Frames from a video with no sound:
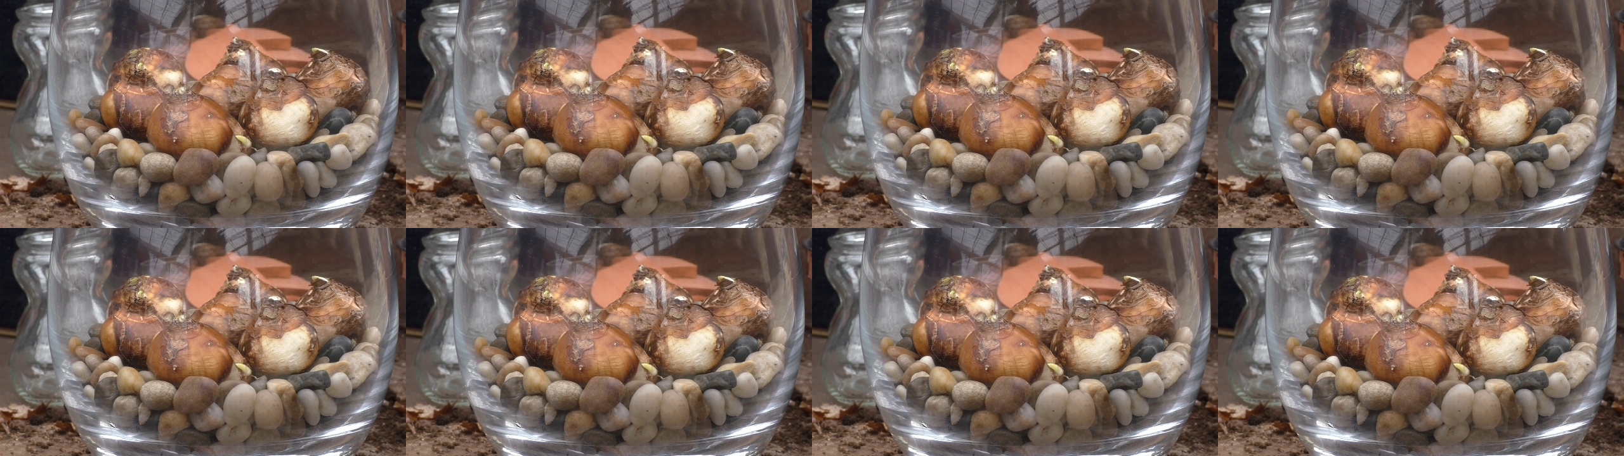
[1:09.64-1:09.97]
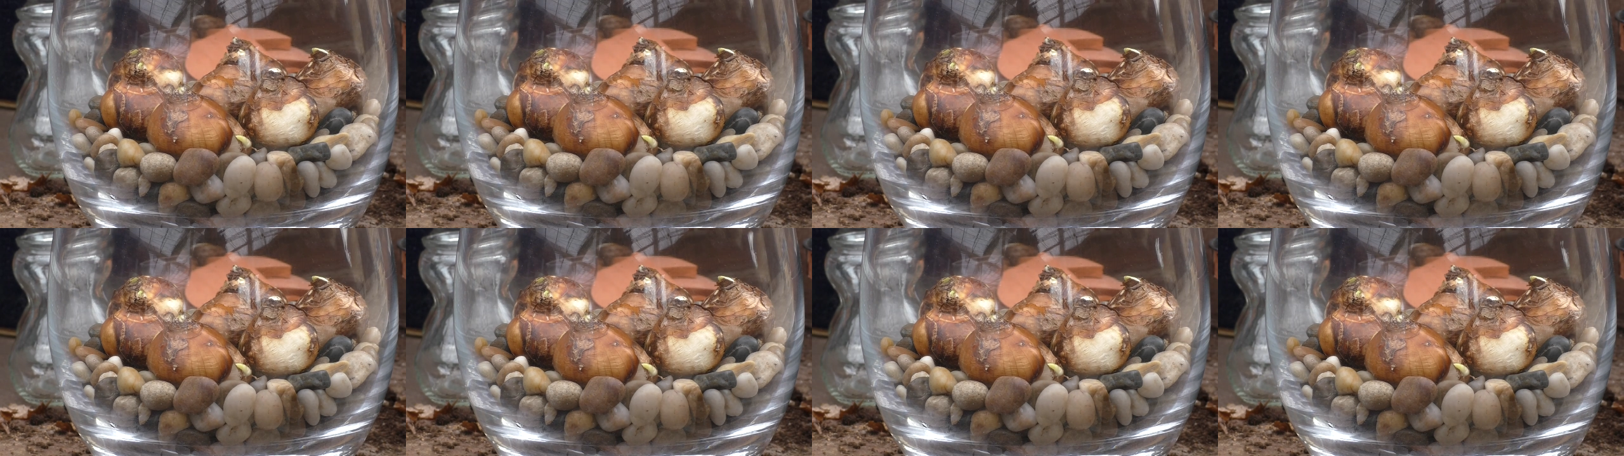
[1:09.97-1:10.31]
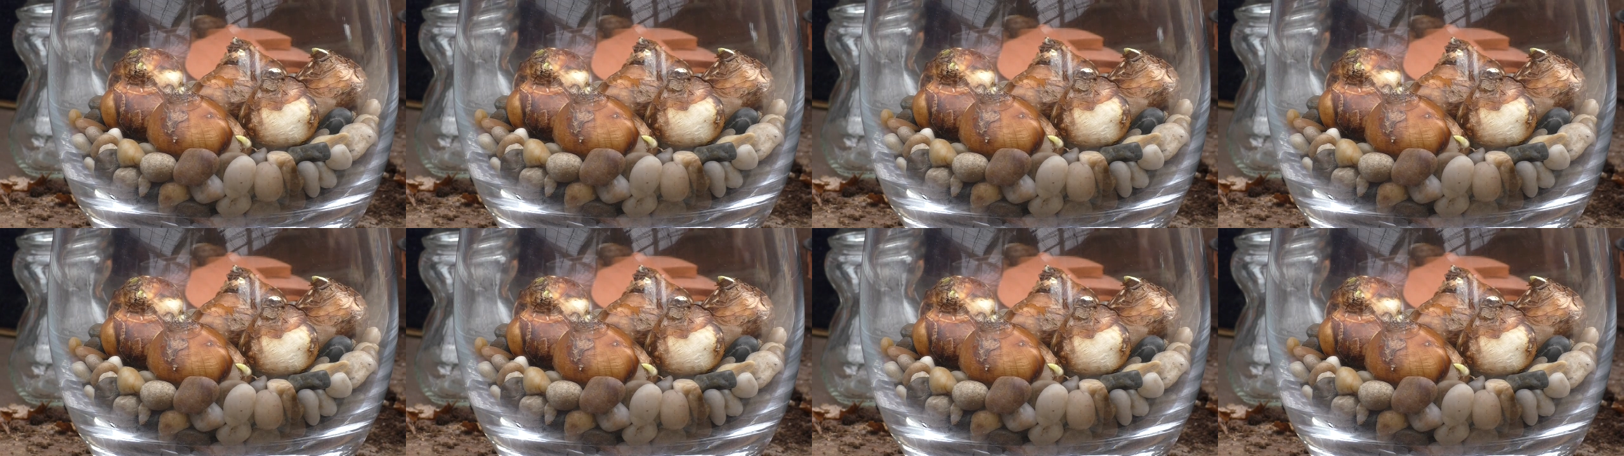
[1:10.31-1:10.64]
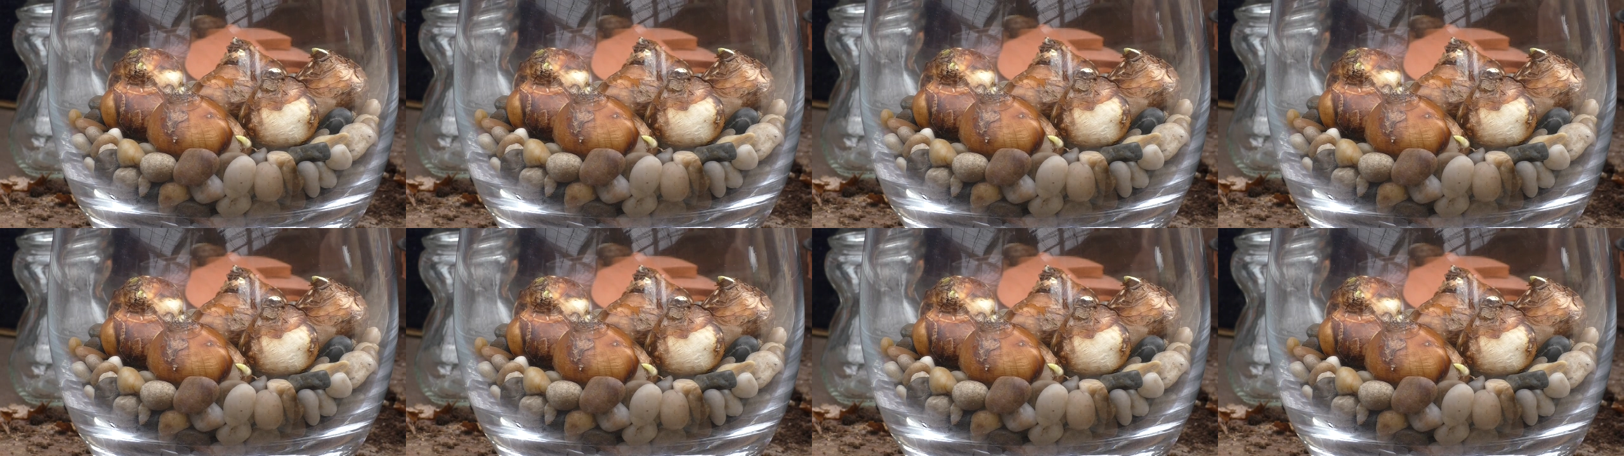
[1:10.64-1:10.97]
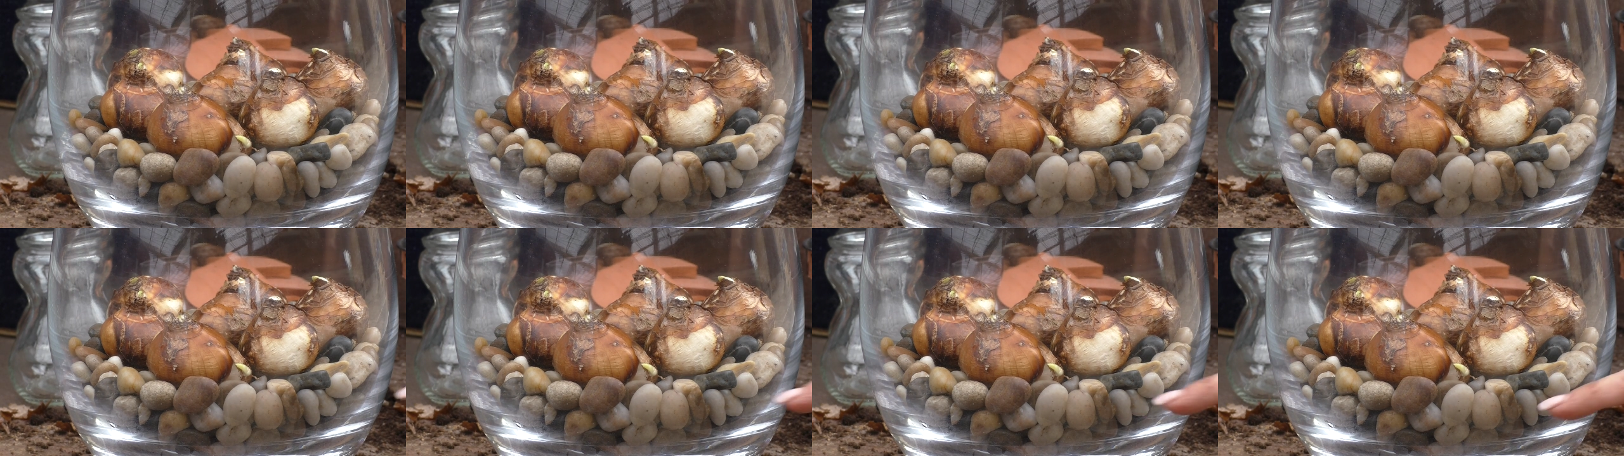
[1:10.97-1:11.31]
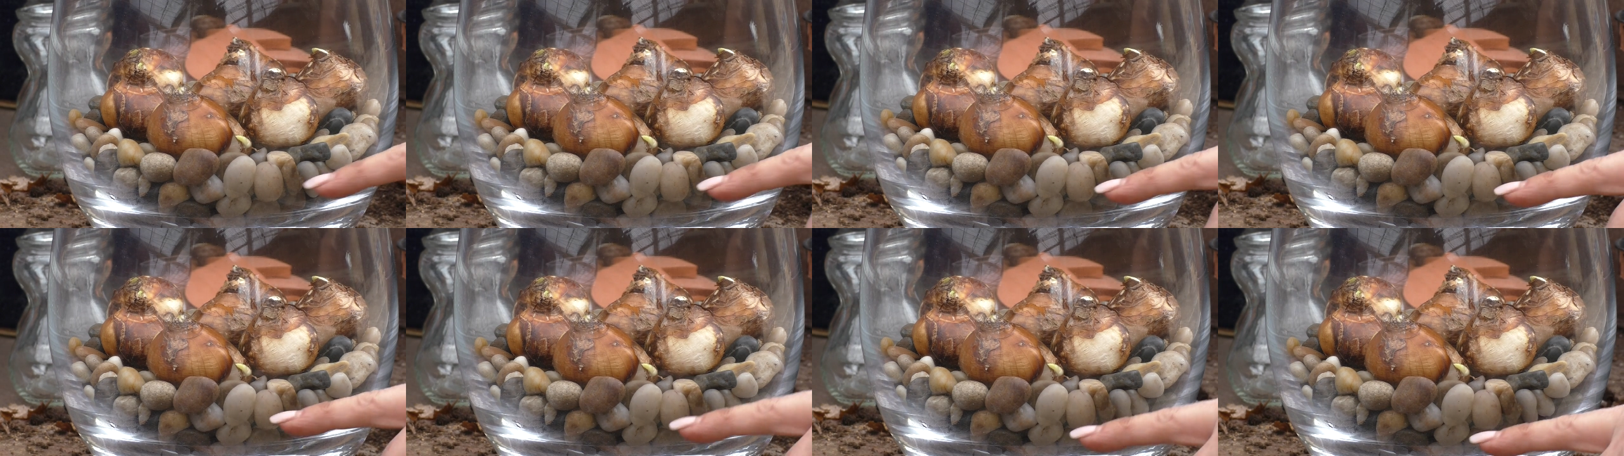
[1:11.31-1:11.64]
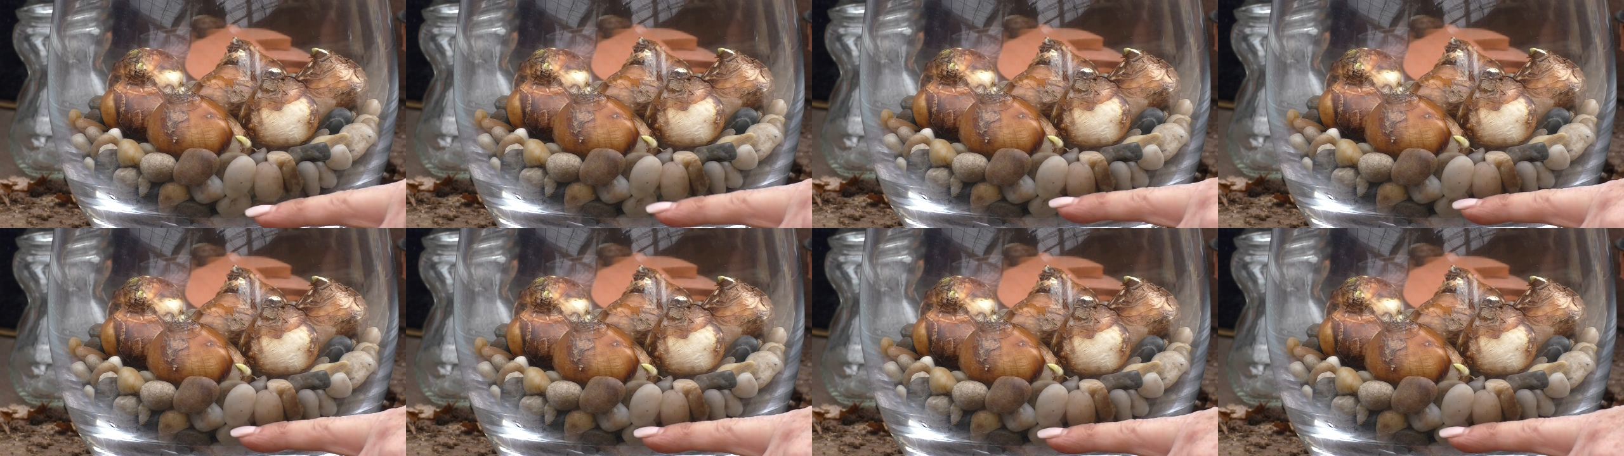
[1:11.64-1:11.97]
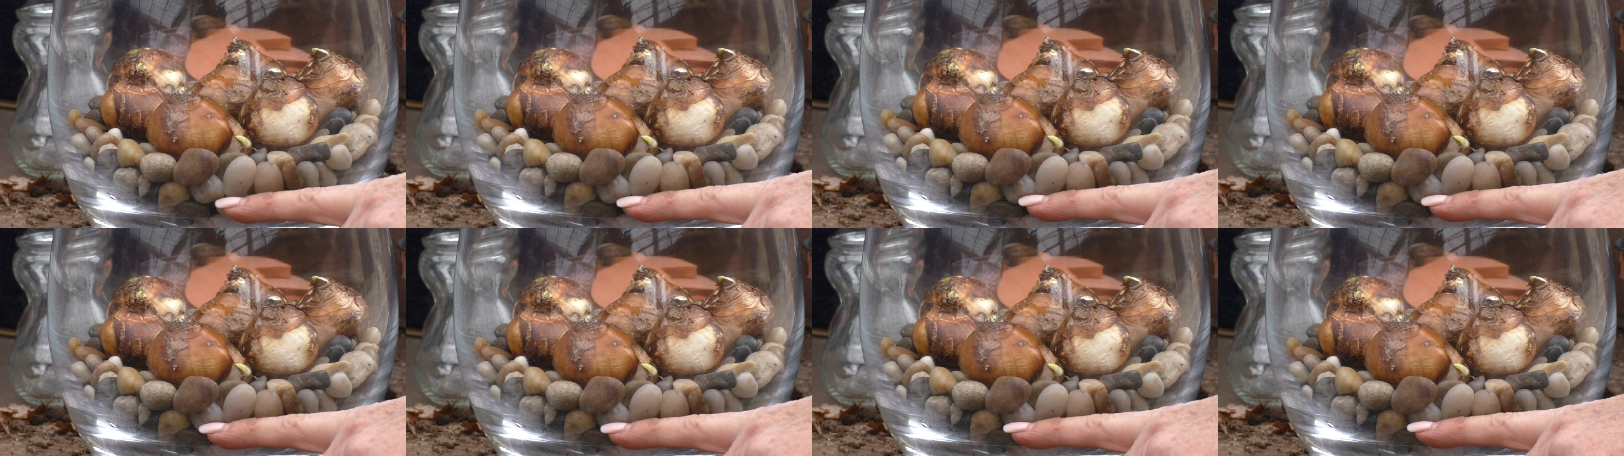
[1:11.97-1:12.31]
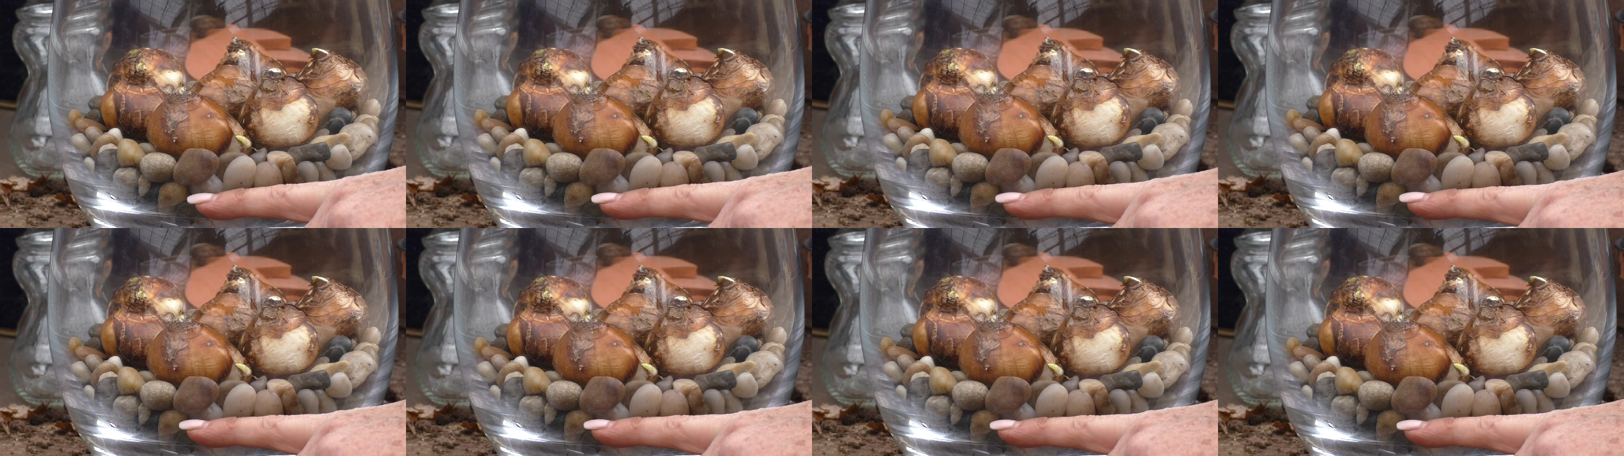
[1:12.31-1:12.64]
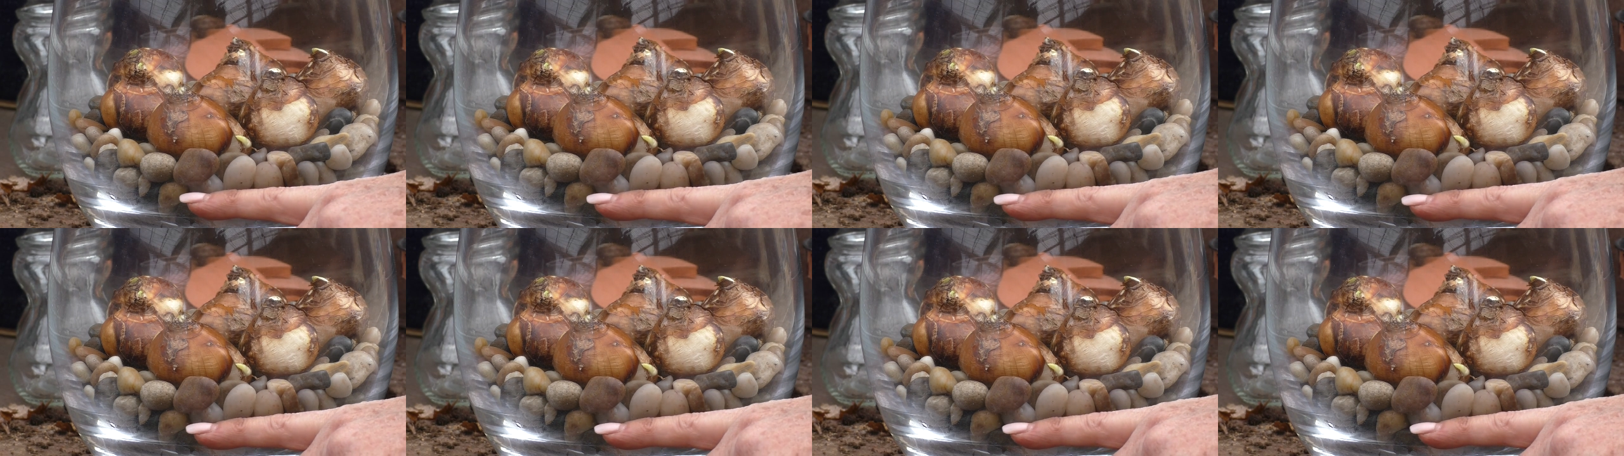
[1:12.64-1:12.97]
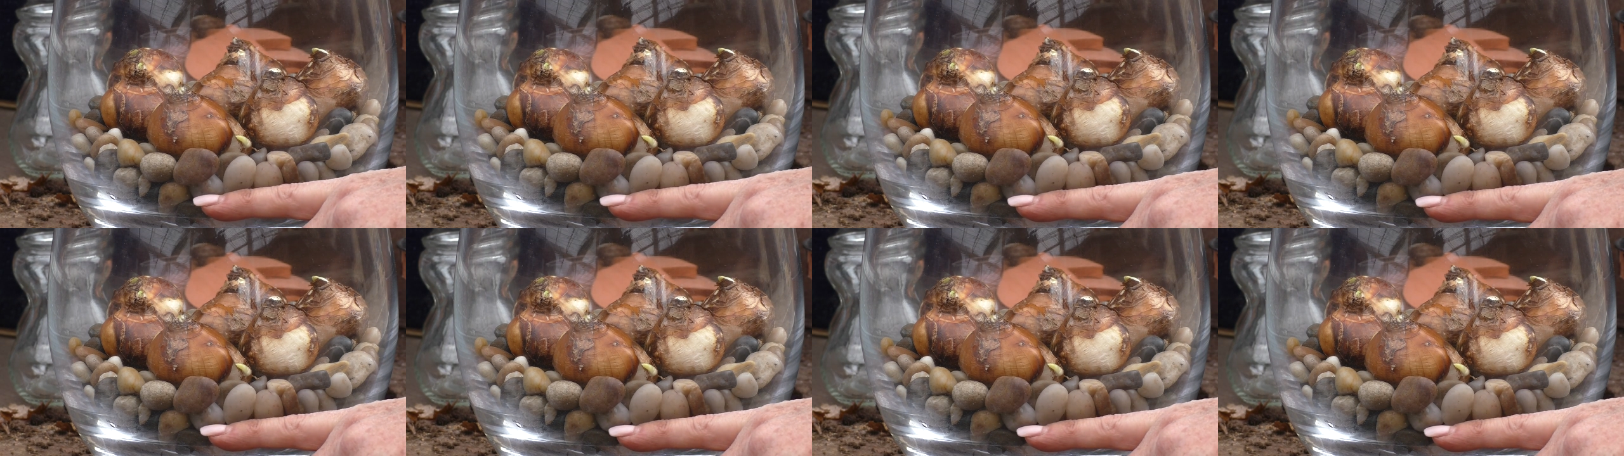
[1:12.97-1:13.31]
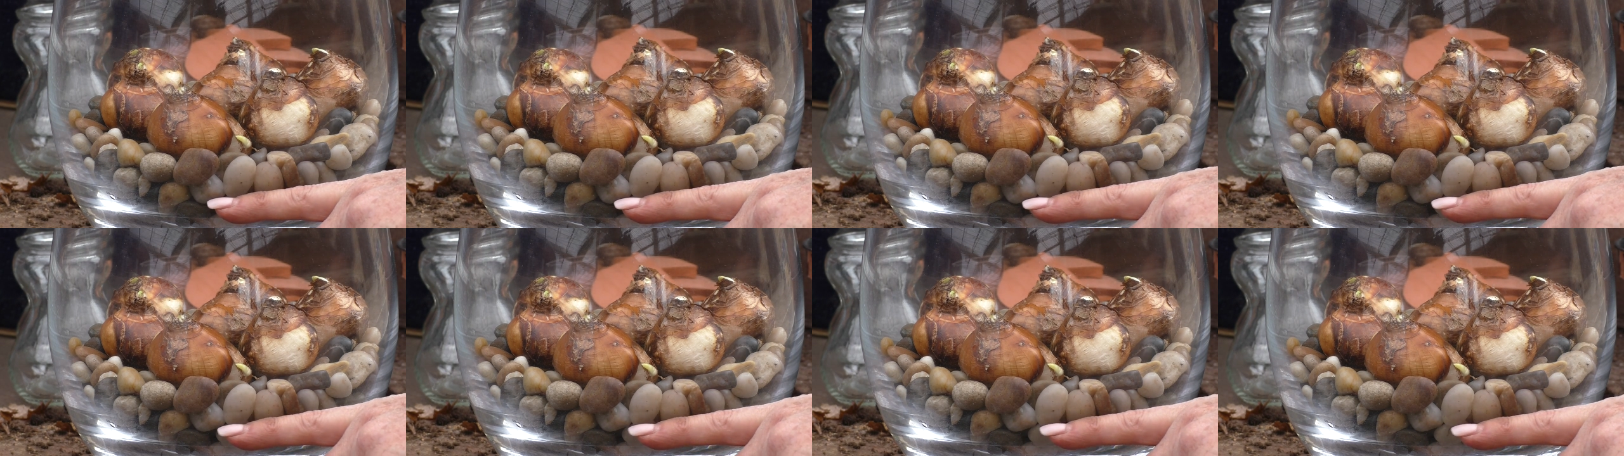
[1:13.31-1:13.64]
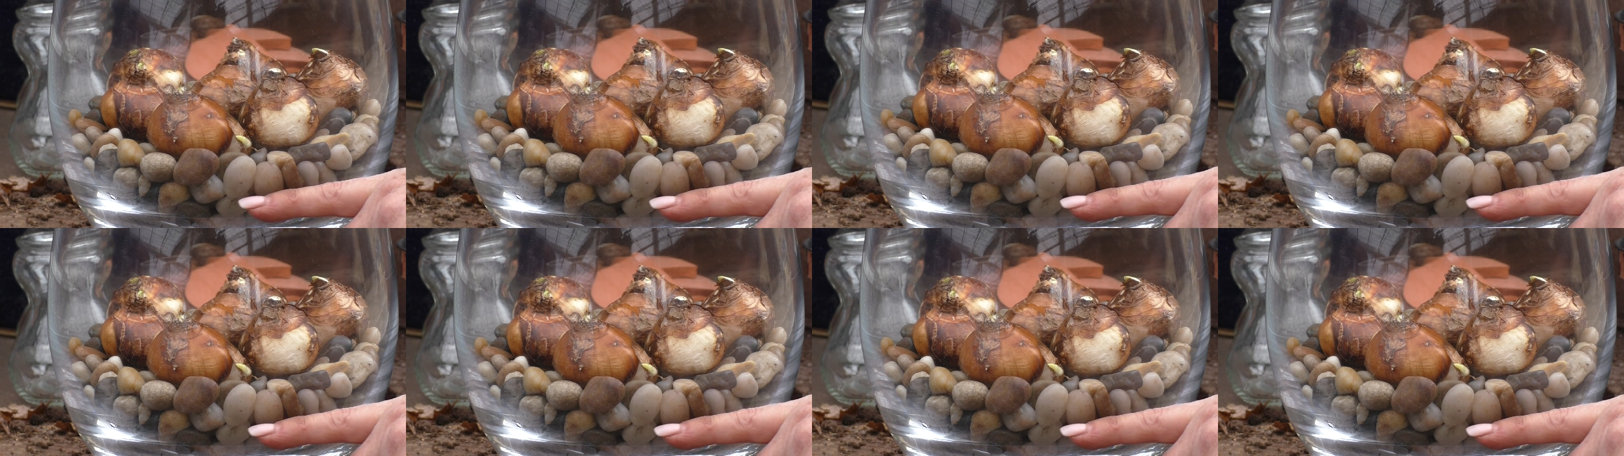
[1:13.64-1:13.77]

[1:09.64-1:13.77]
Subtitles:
No face is visible, so there are no lips to read.